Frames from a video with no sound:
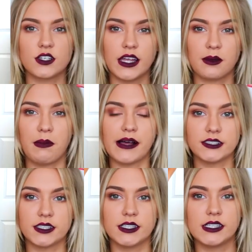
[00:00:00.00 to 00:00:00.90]
They're like
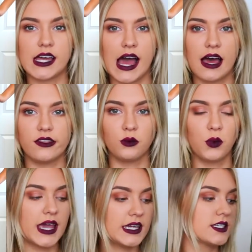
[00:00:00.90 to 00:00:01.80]
belted at the
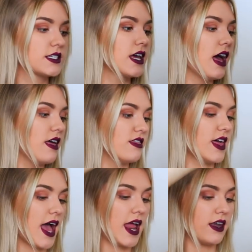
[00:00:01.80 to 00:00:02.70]
waist,
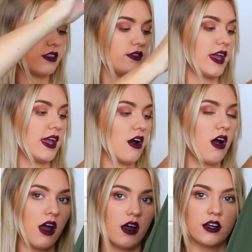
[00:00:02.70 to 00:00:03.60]
then they
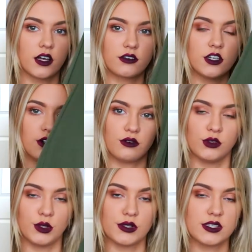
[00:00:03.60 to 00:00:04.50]
are, you know,
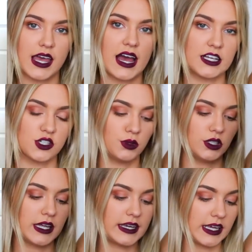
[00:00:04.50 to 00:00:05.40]
loose,
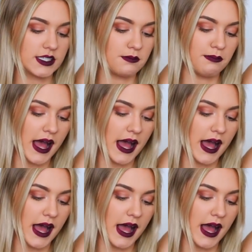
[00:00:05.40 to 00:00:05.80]
casual and nice and